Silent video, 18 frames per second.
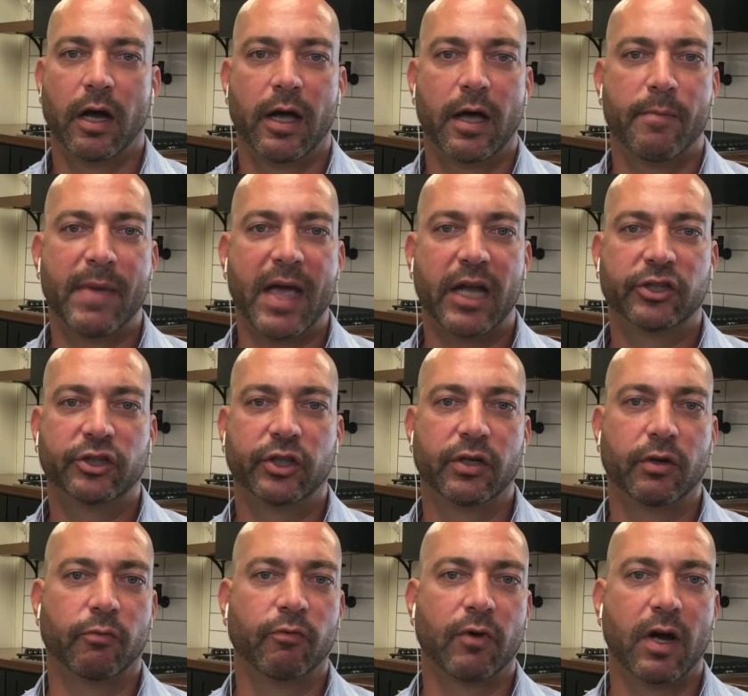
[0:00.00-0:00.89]
Imagine
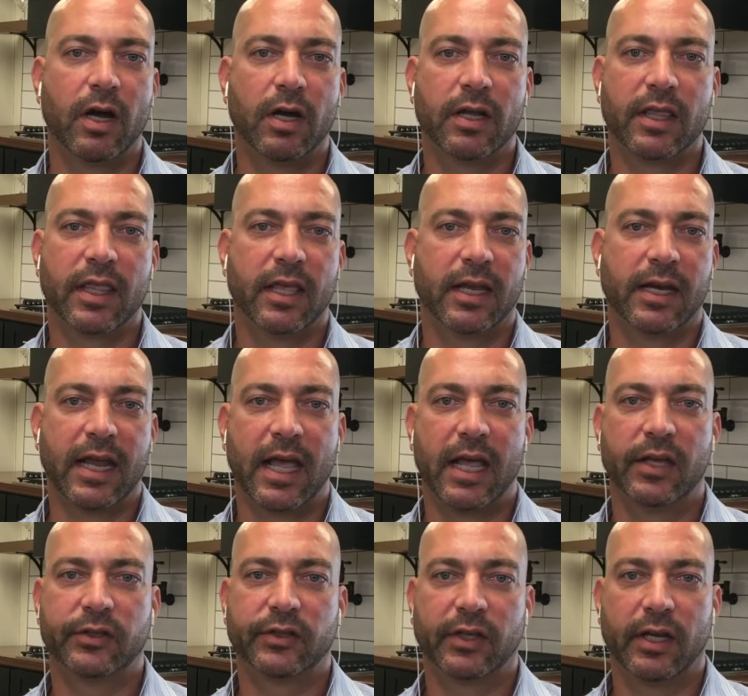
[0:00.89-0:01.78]
a rug that
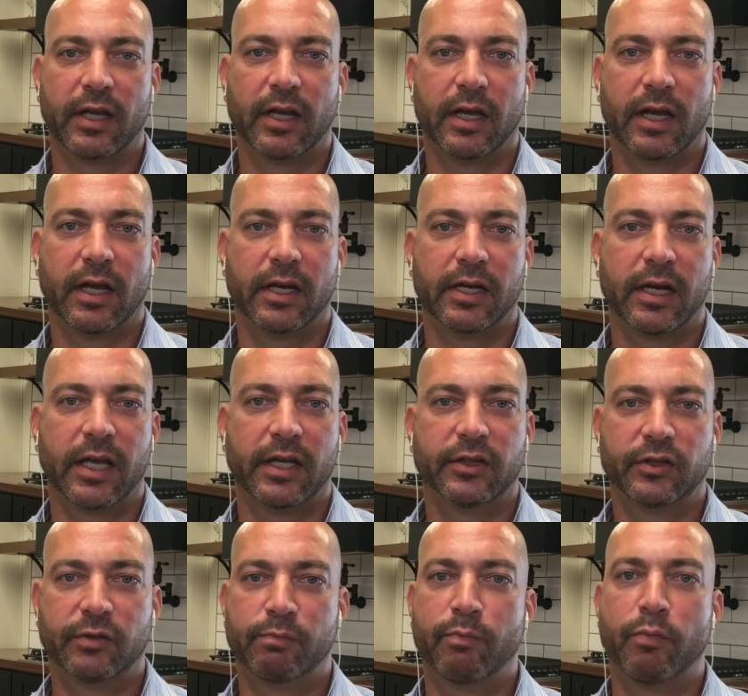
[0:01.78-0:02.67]
has a
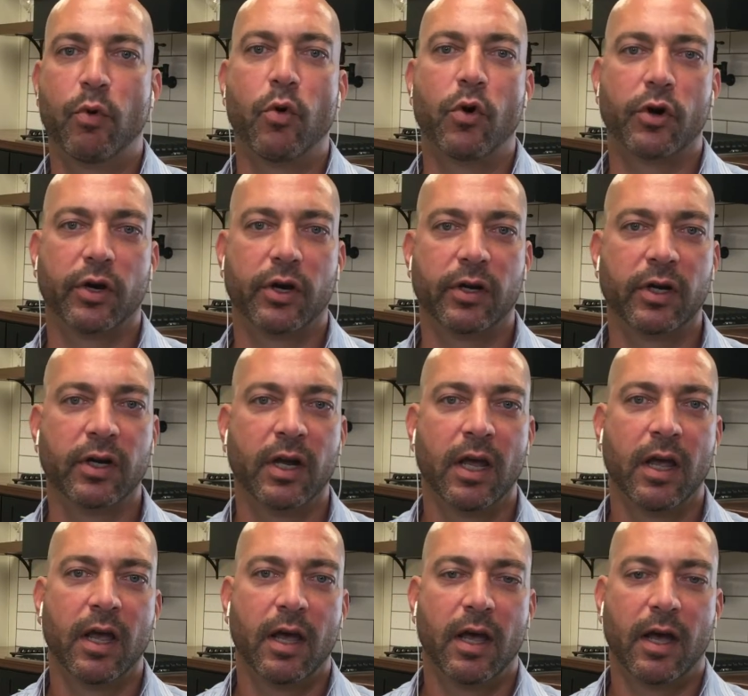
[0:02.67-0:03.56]
nice border
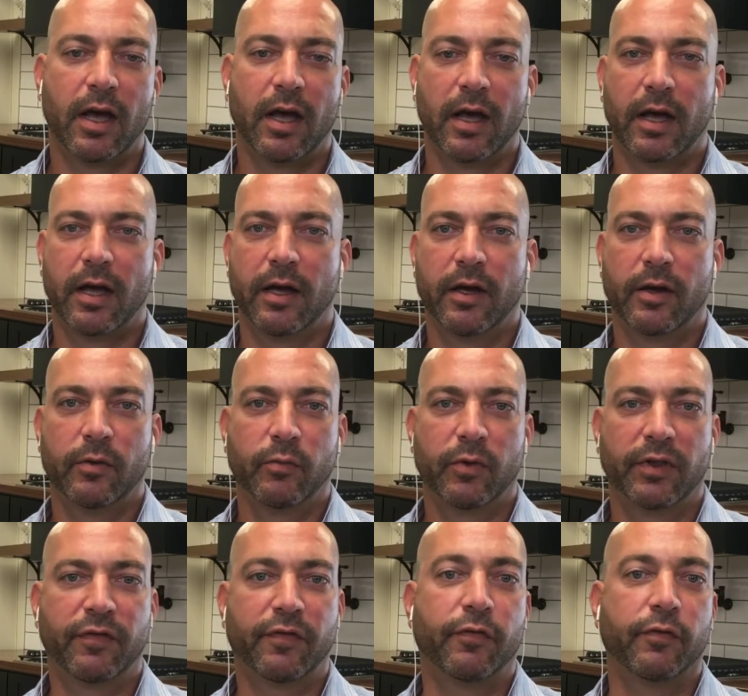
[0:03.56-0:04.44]

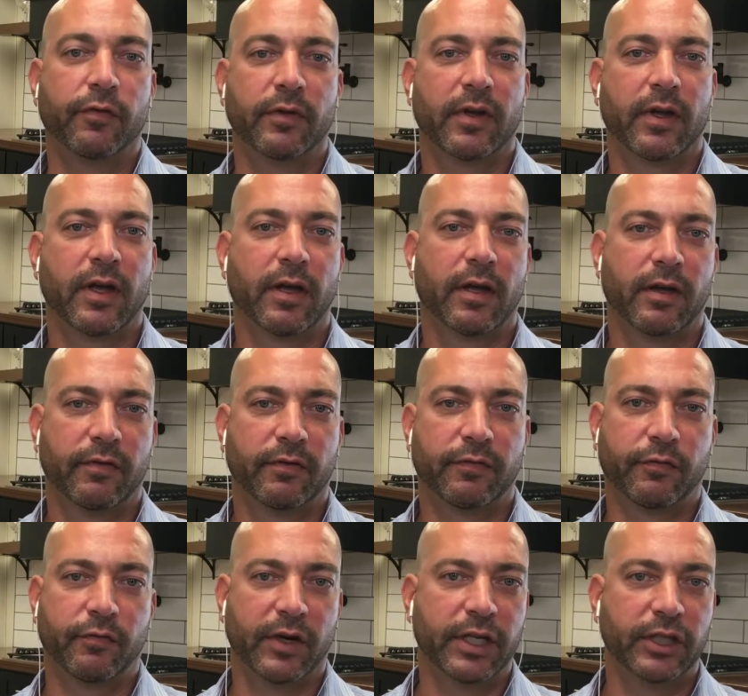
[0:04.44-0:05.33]
with
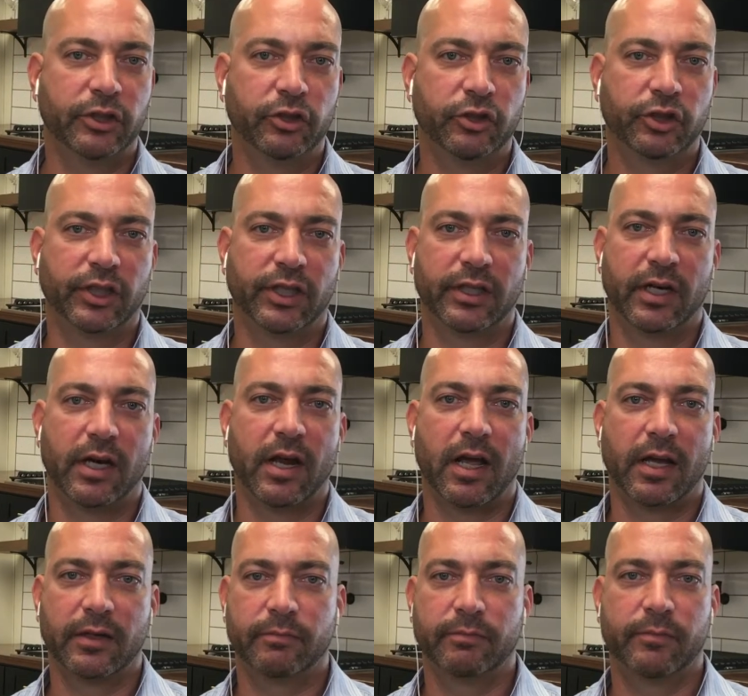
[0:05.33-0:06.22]
fringe and
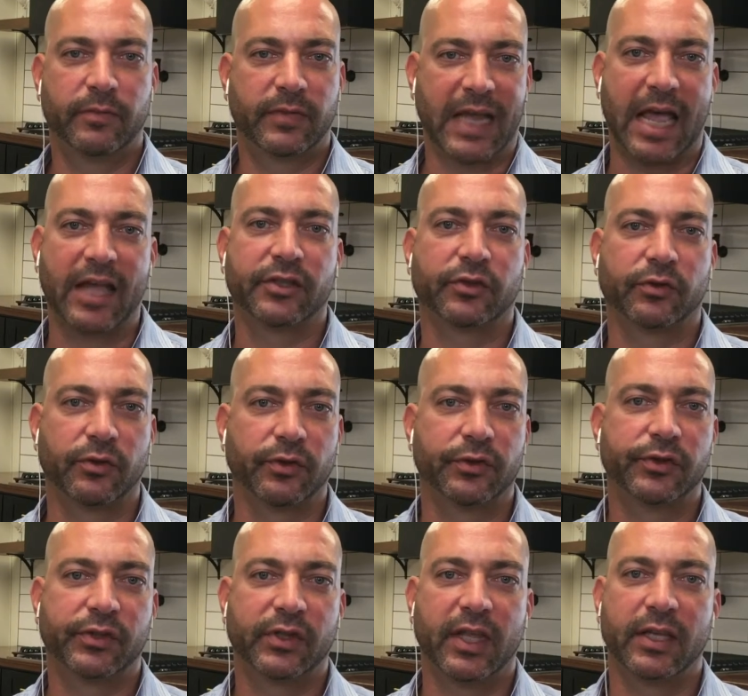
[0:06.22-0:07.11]

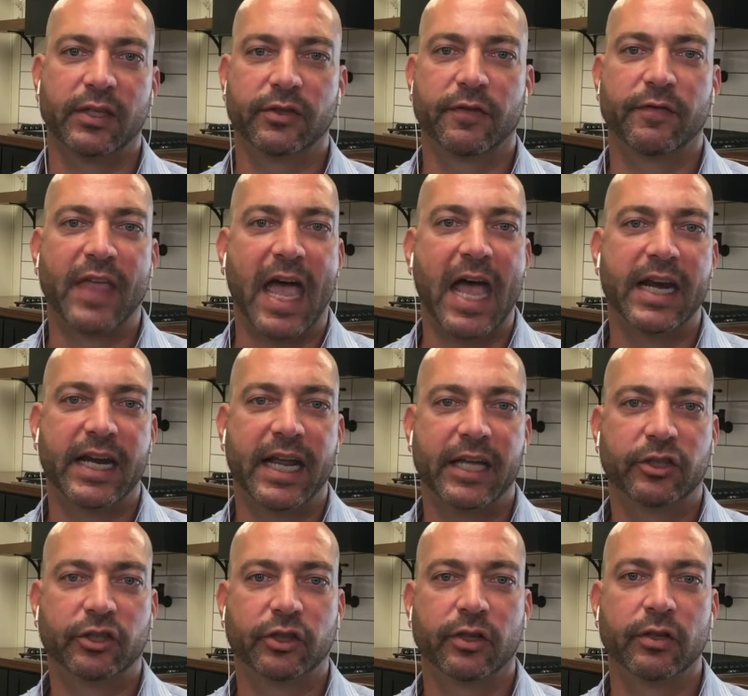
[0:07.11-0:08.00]
tassels, things of that
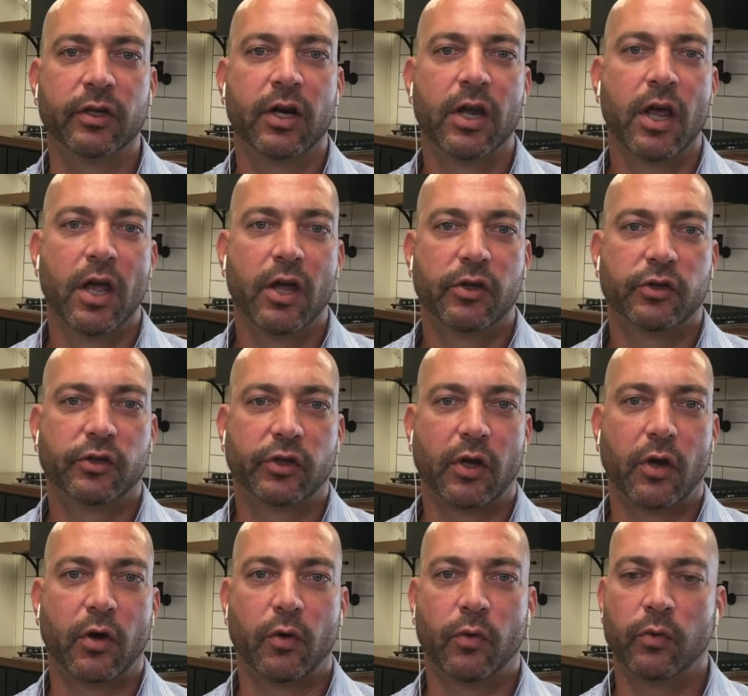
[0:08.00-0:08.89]
nature.
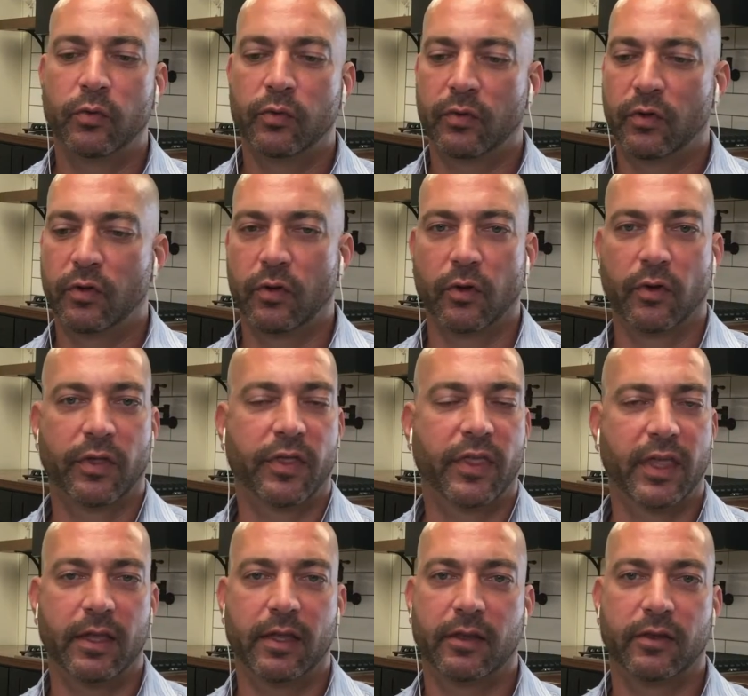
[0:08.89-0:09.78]
So
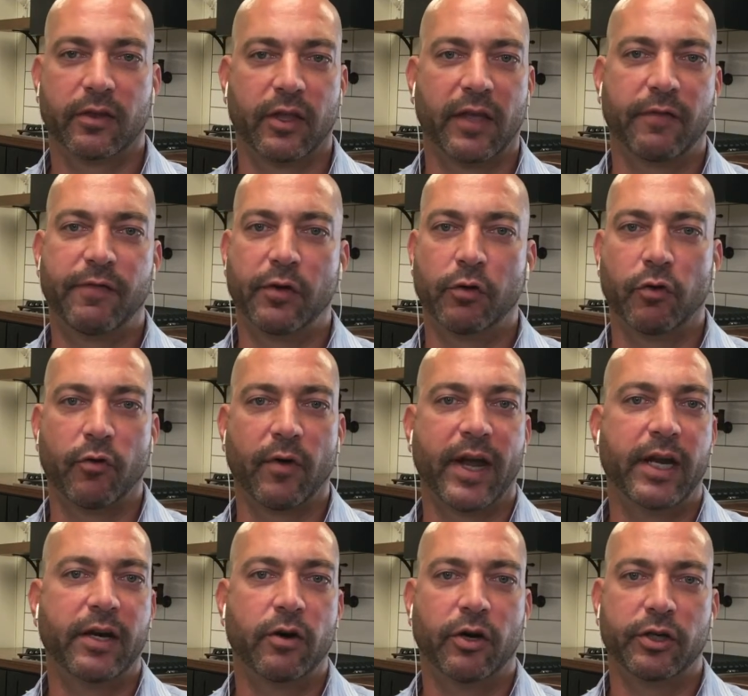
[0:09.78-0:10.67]
they feel
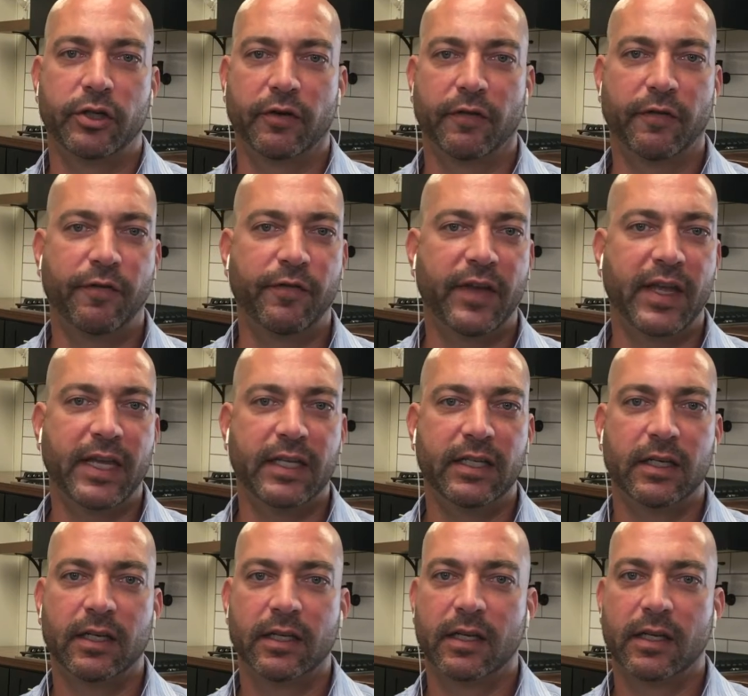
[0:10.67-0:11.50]
great on your feet.